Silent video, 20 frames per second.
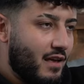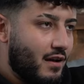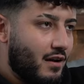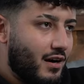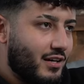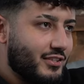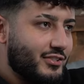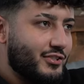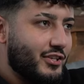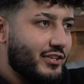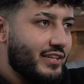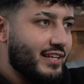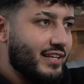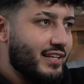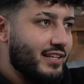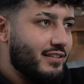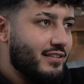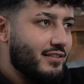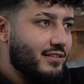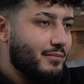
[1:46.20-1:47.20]
I
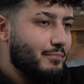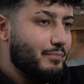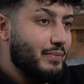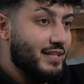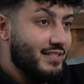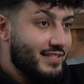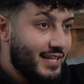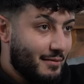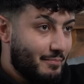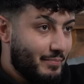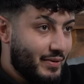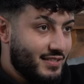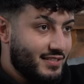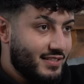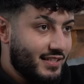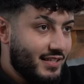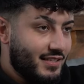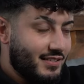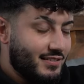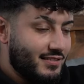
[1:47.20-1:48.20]
studied B TEC
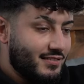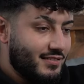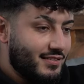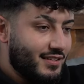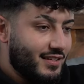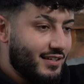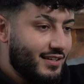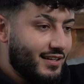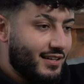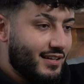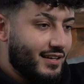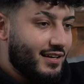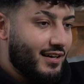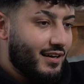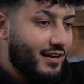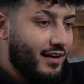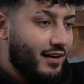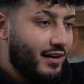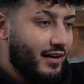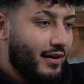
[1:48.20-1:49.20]
business.
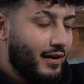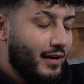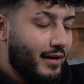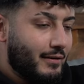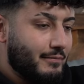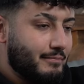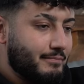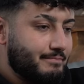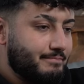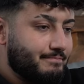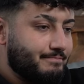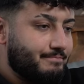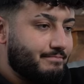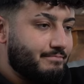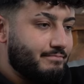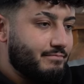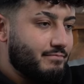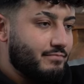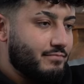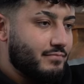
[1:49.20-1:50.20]
Um,
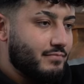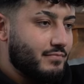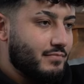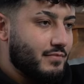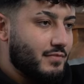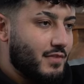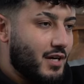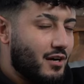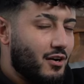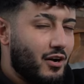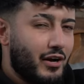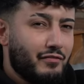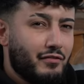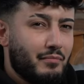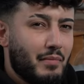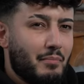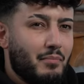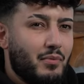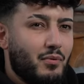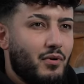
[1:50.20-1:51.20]
I can't even
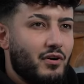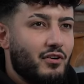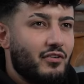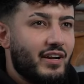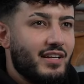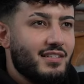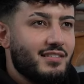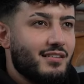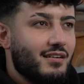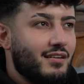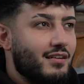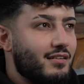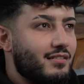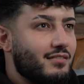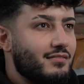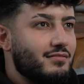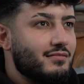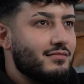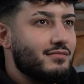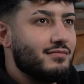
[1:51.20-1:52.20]
remember what grades I got.
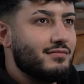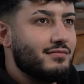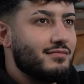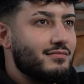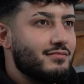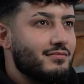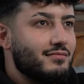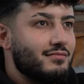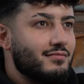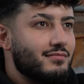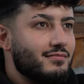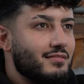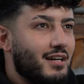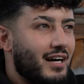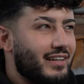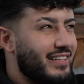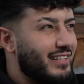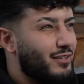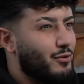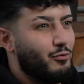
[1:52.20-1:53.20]

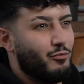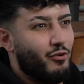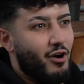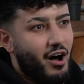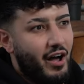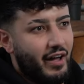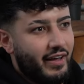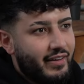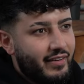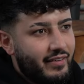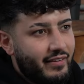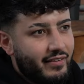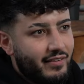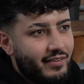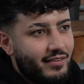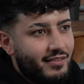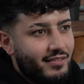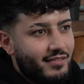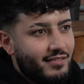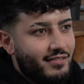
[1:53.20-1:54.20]
I did all right.
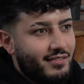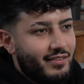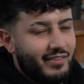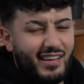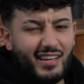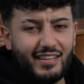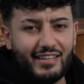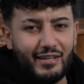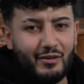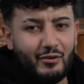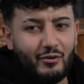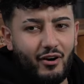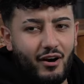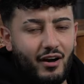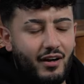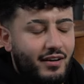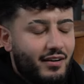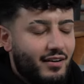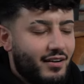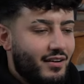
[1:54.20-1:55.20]
I think I did all
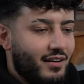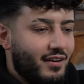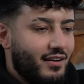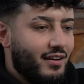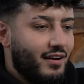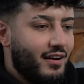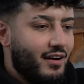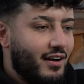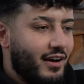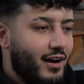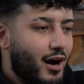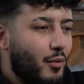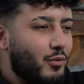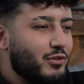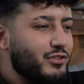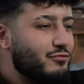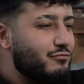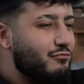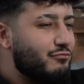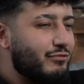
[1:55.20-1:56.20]
right. Uh, I
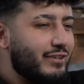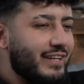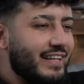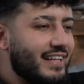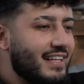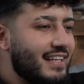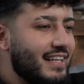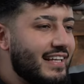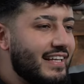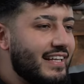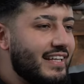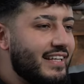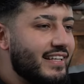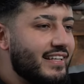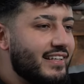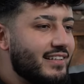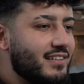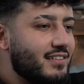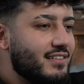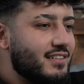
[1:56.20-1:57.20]
wasn't really